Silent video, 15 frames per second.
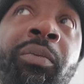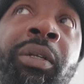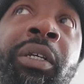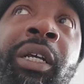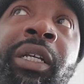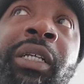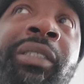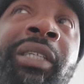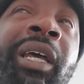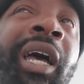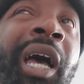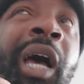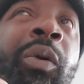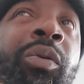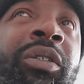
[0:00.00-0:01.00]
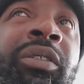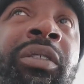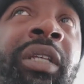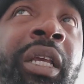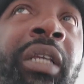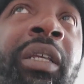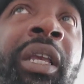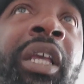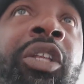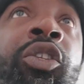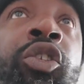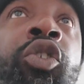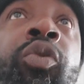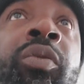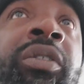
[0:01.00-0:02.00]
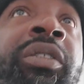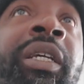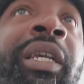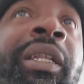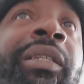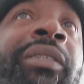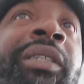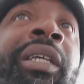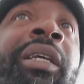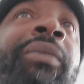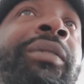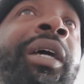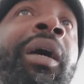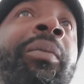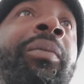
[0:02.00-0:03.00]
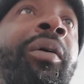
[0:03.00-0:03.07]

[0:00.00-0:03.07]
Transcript: because I said I was sick and you were sick at the same time.